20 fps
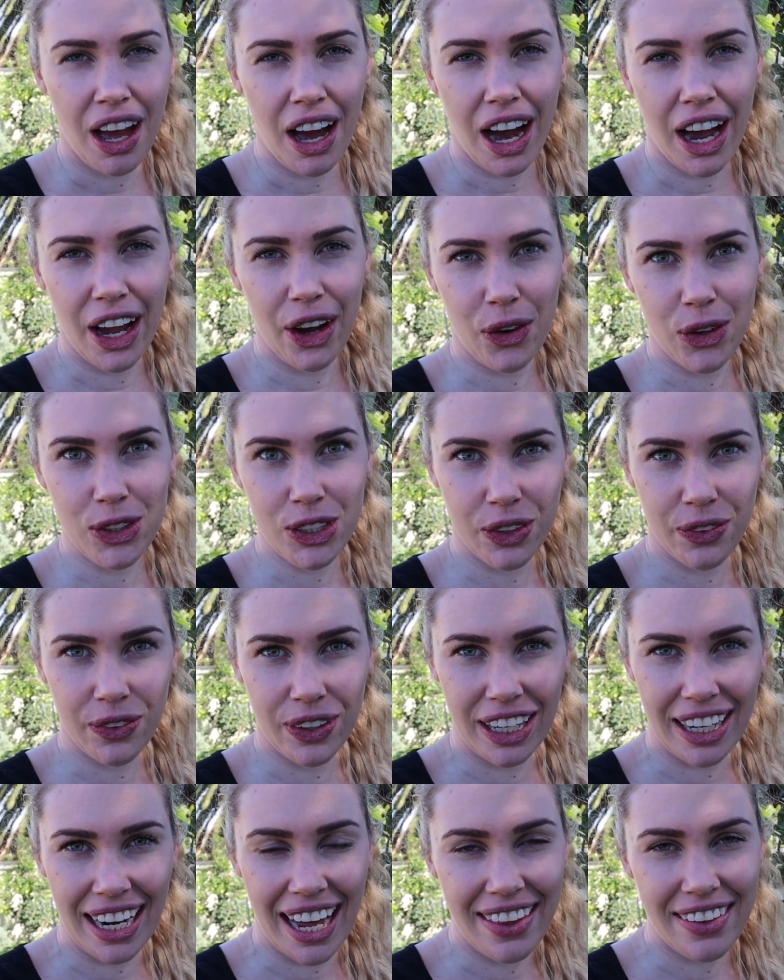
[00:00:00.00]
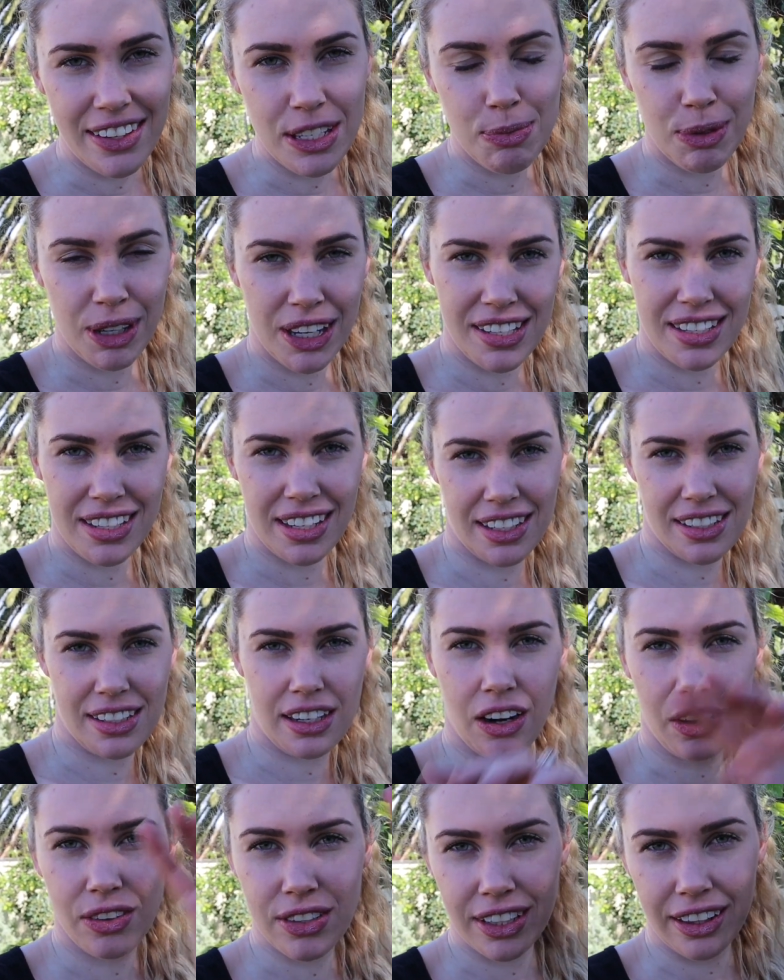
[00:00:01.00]
I also really like this because it is
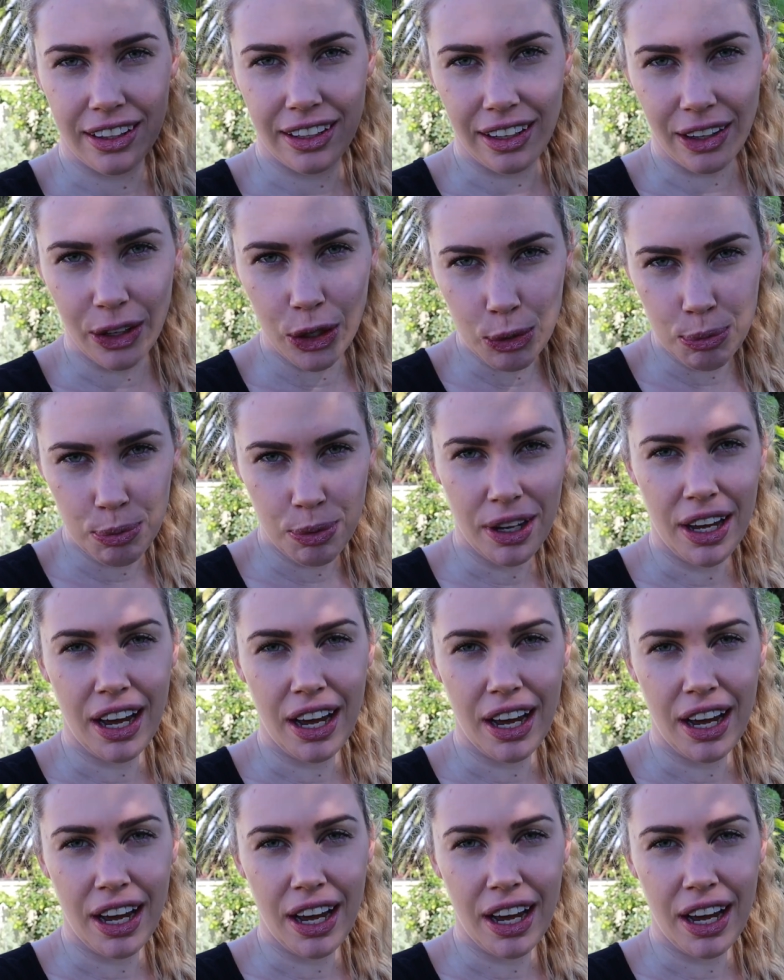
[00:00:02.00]
closing the loop.